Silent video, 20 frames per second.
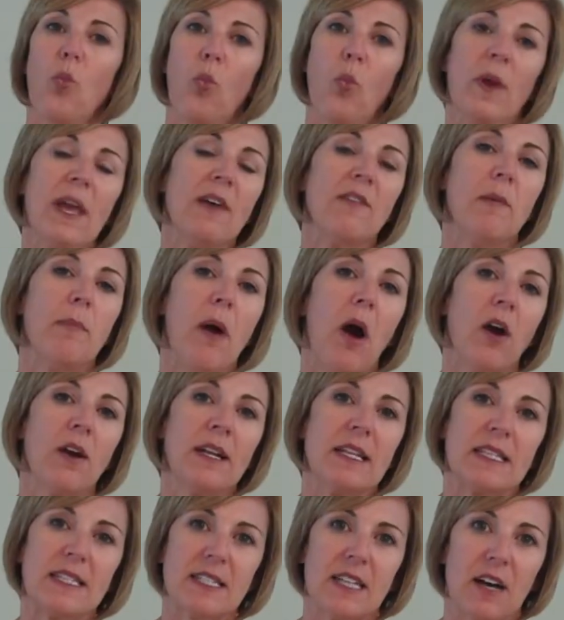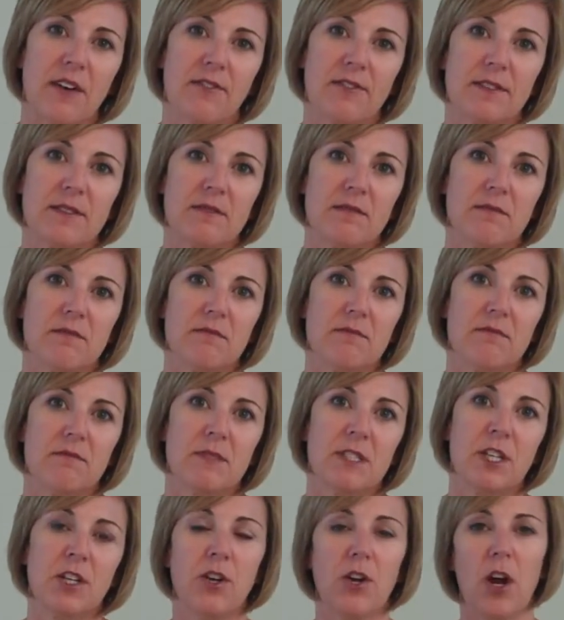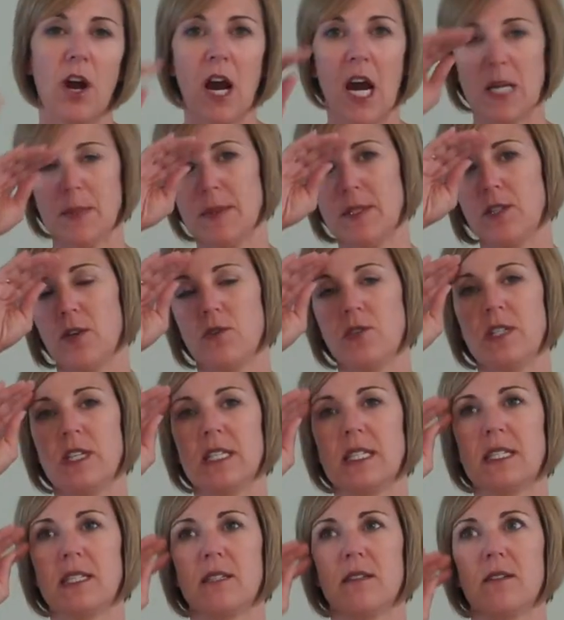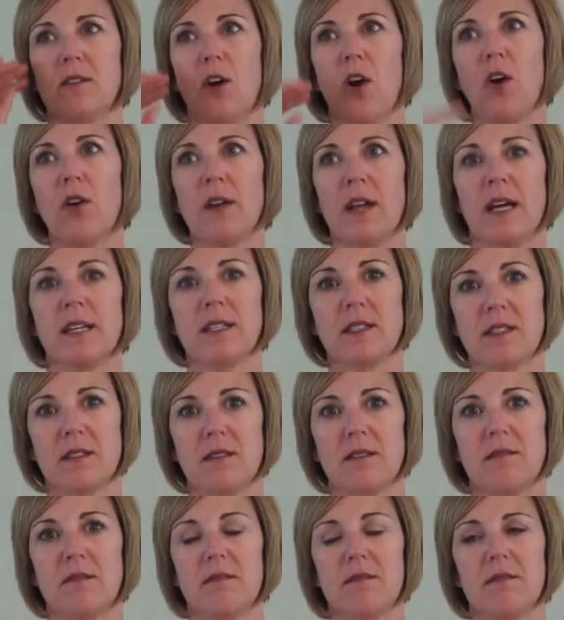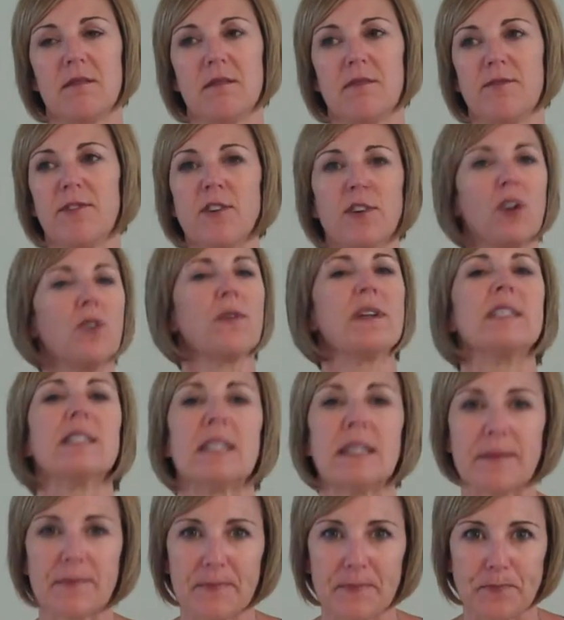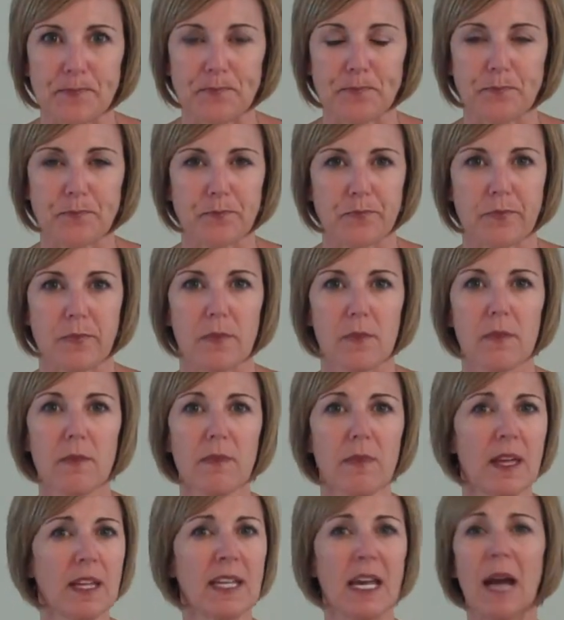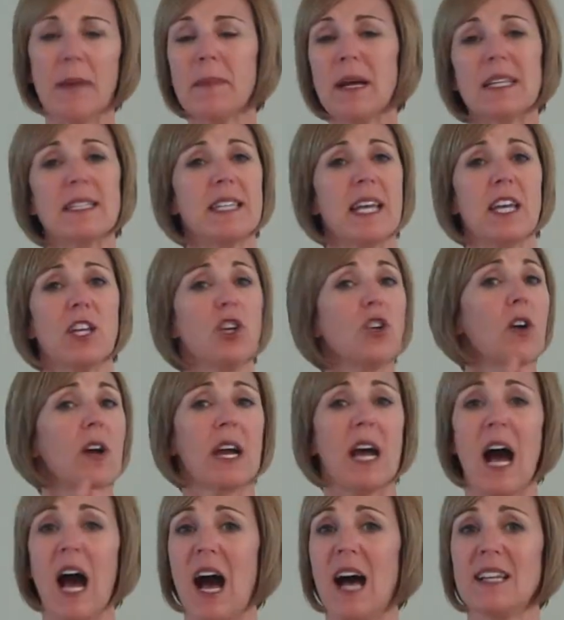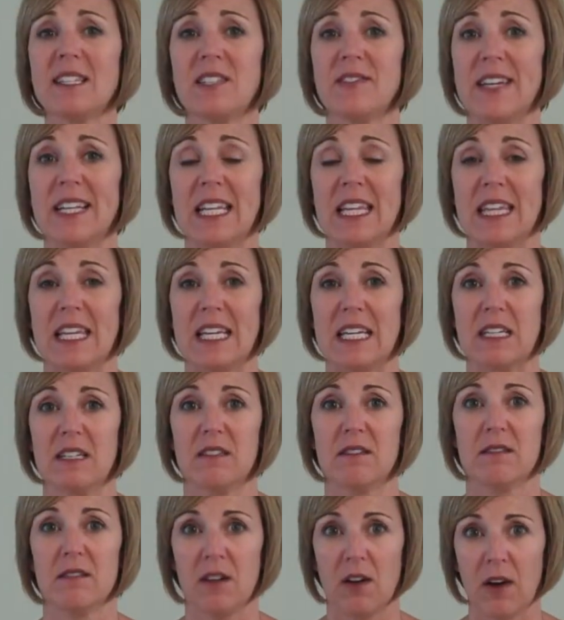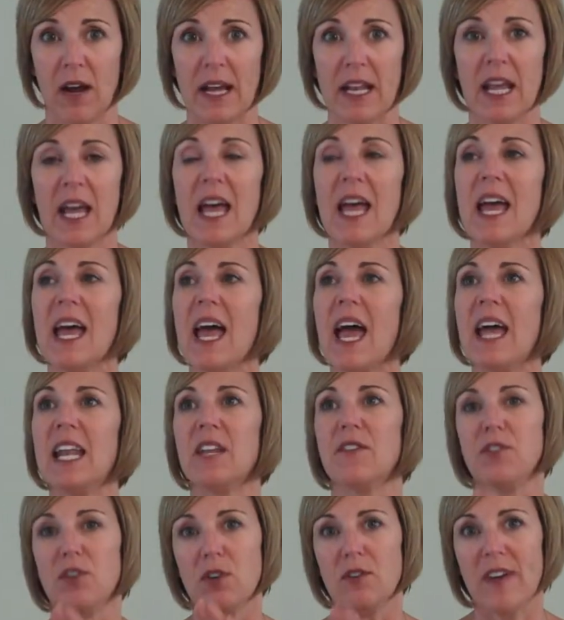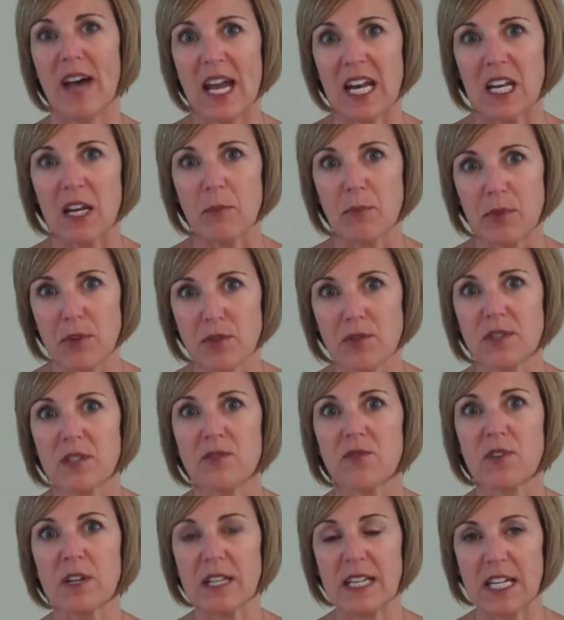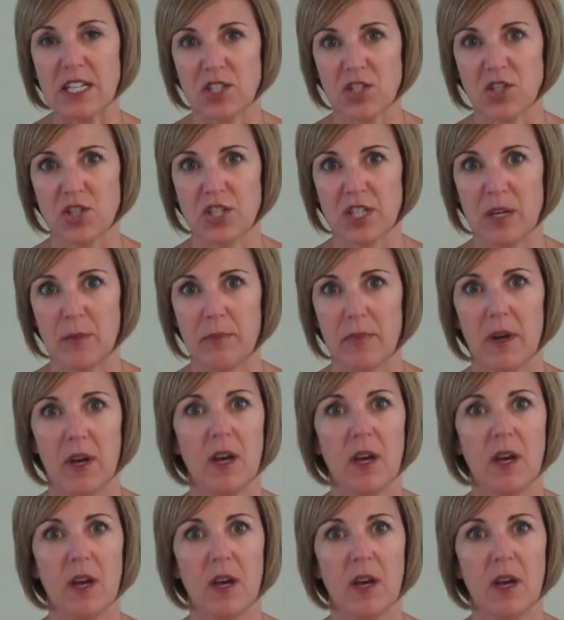we have a part in stuff. You know, our husbands don't just hurt us for no reason. Now, I'm not saying you're a cause of anything, all right? And if you have had an abusive relationship,